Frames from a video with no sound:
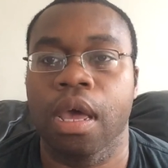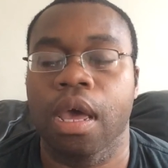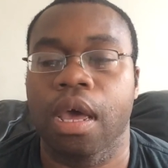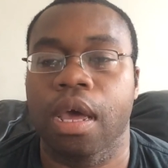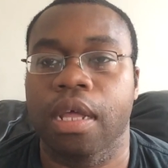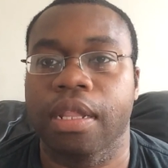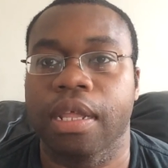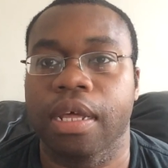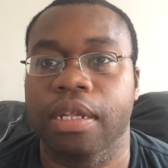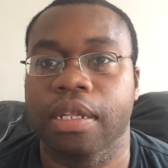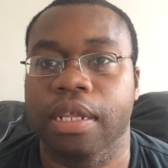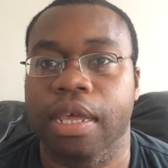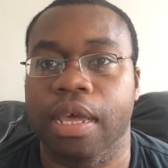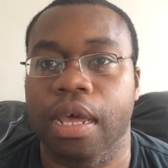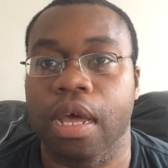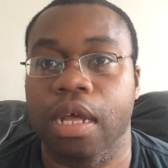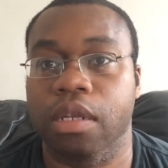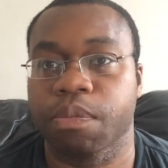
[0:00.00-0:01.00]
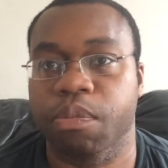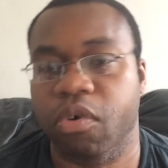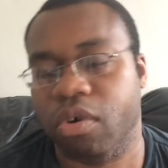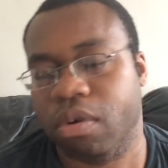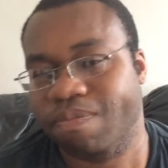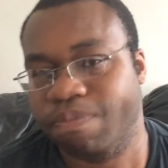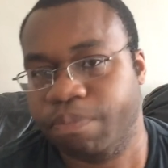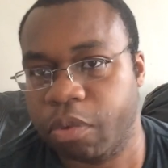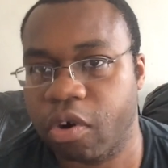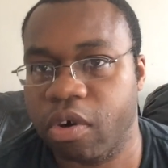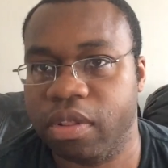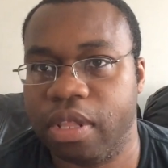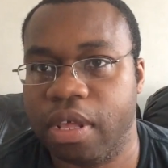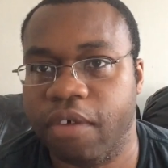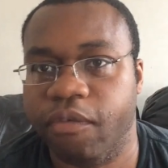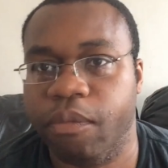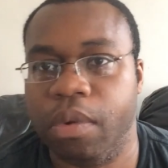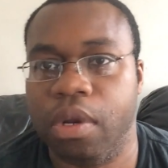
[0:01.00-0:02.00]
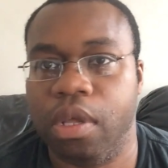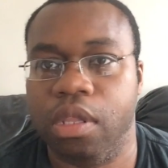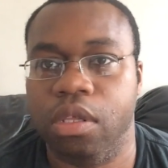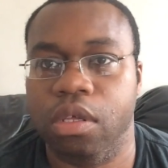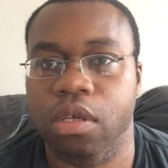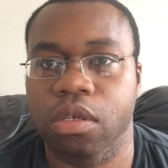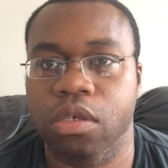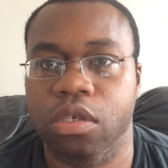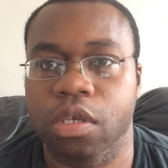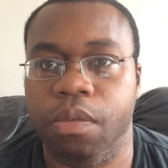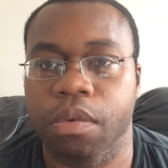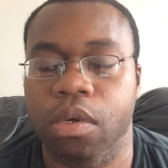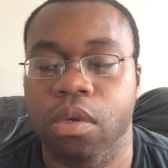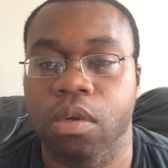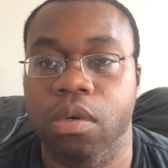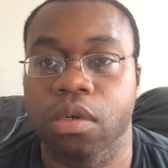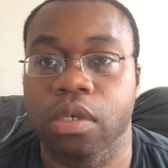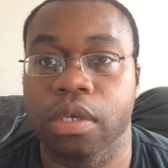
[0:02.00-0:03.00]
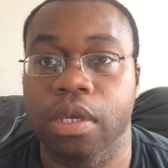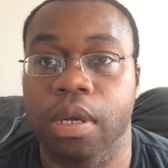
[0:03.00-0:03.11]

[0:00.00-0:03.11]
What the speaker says: that I borrowed that from another YouTuber called